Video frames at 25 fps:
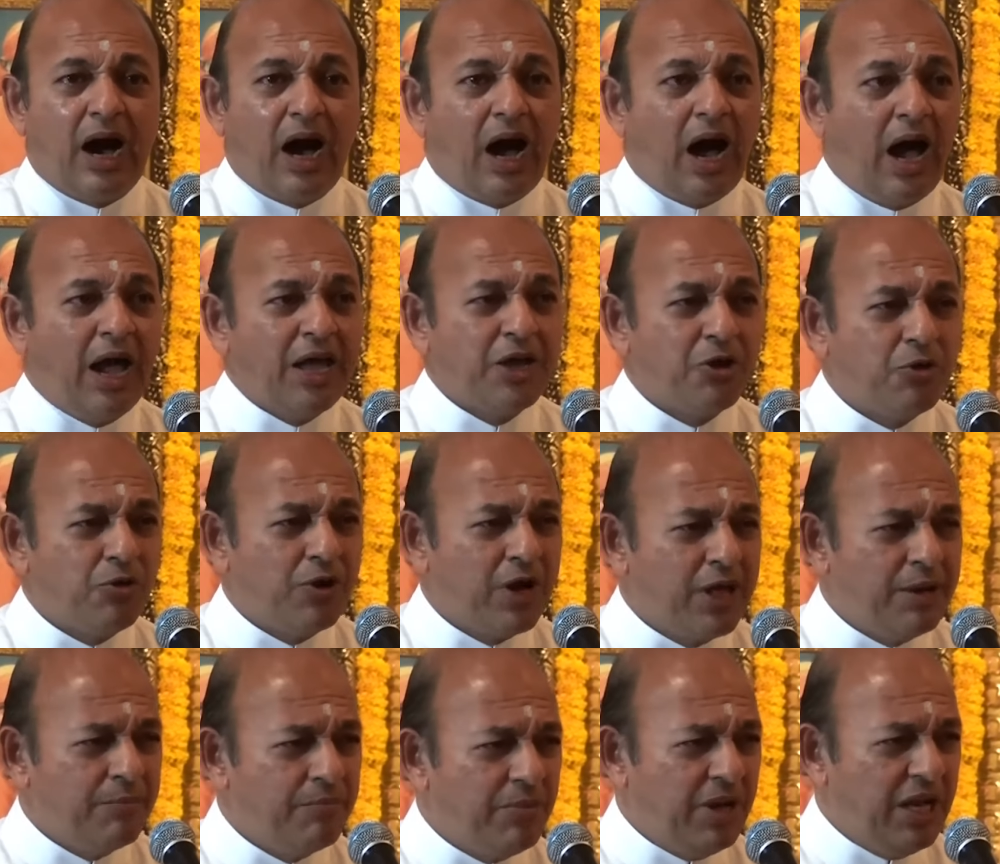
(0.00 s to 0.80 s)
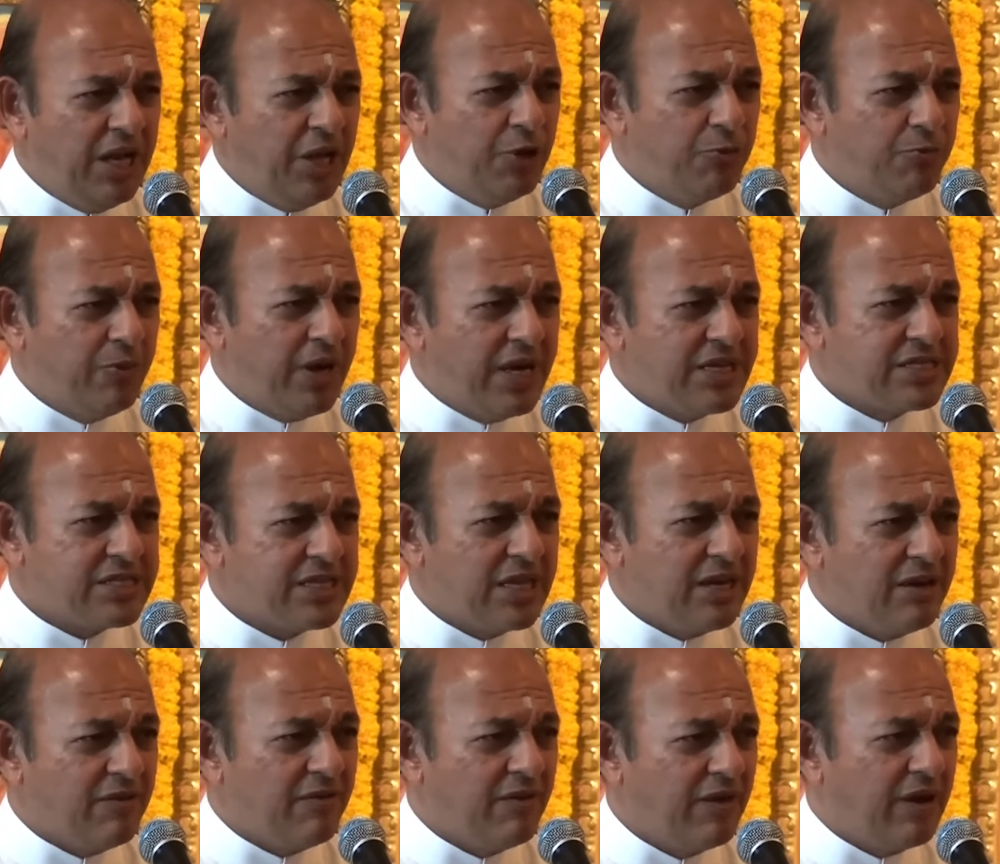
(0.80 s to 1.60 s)
I couldn't believe
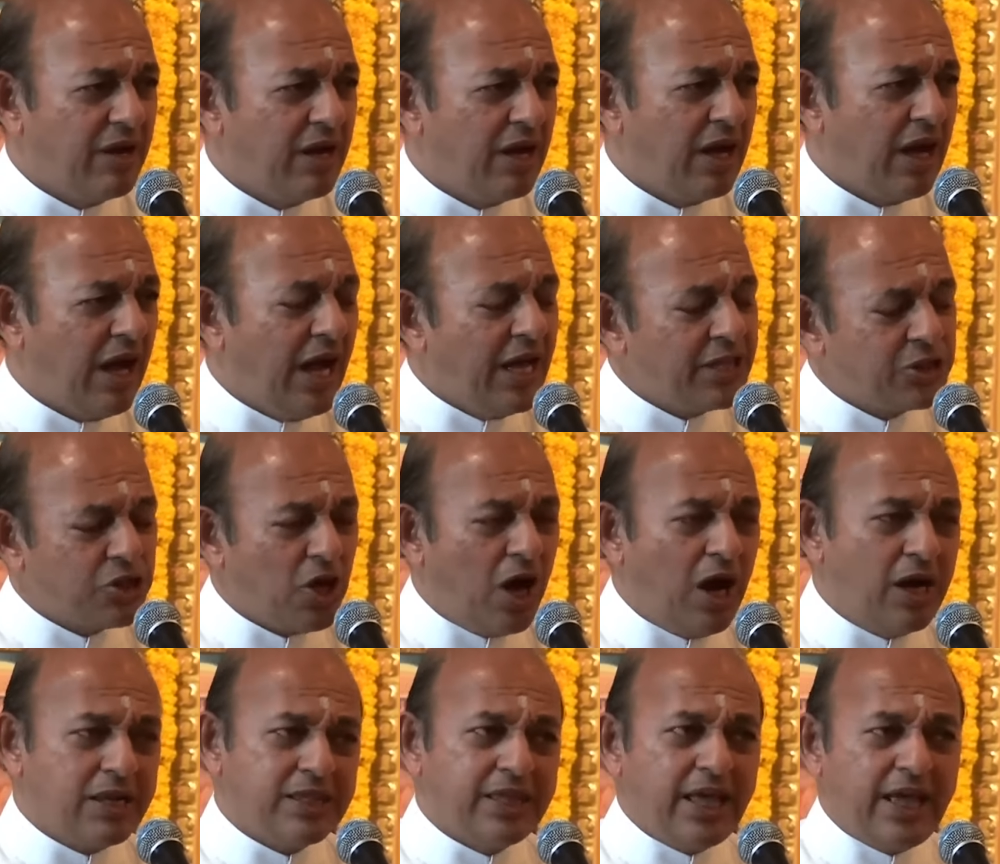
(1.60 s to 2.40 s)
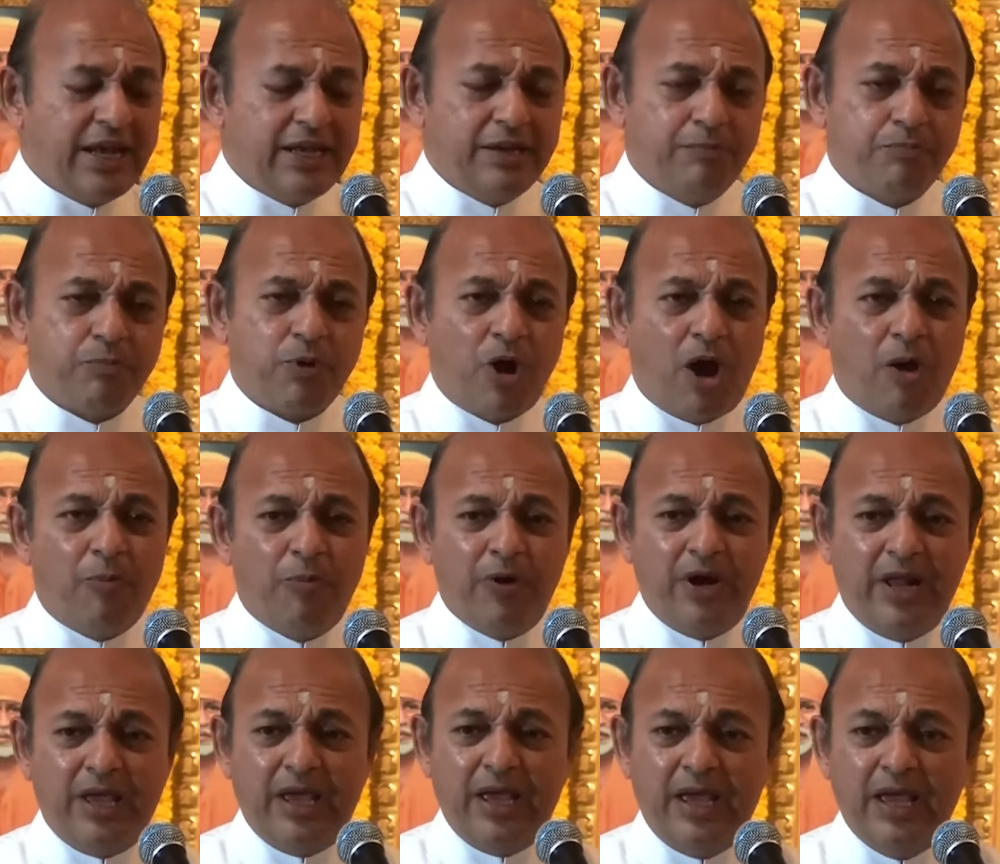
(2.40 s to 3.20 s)
myself. I thought that
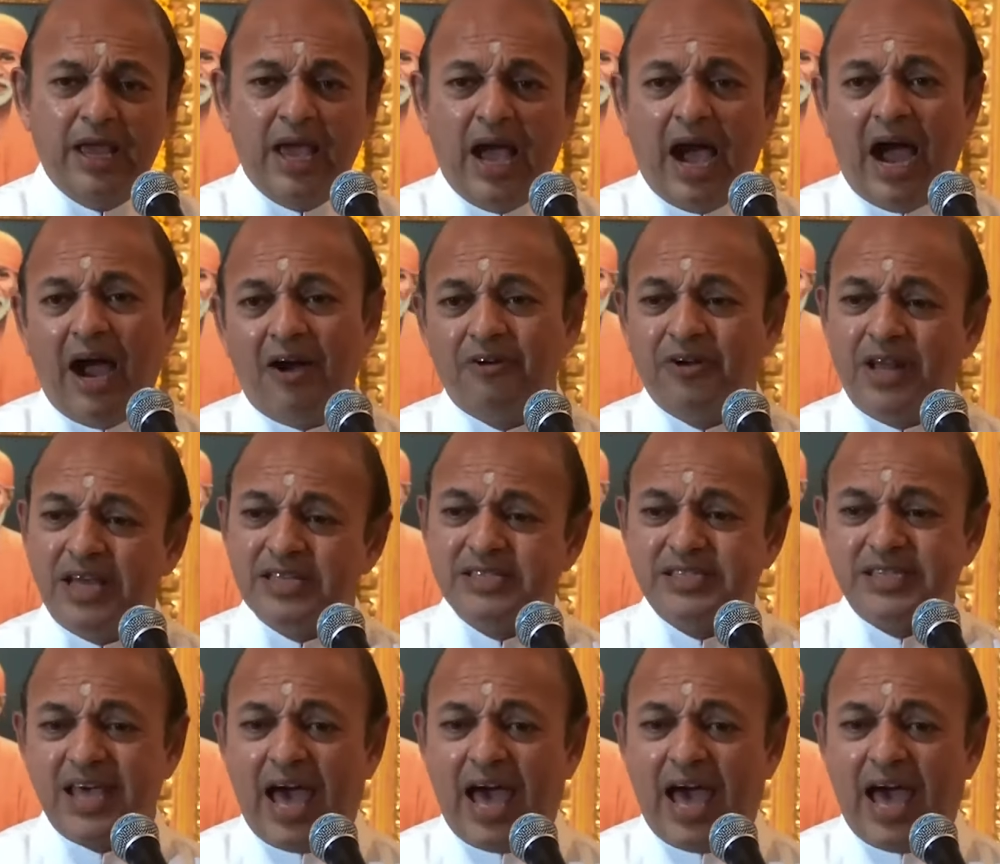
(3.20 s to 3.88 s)
probably I would have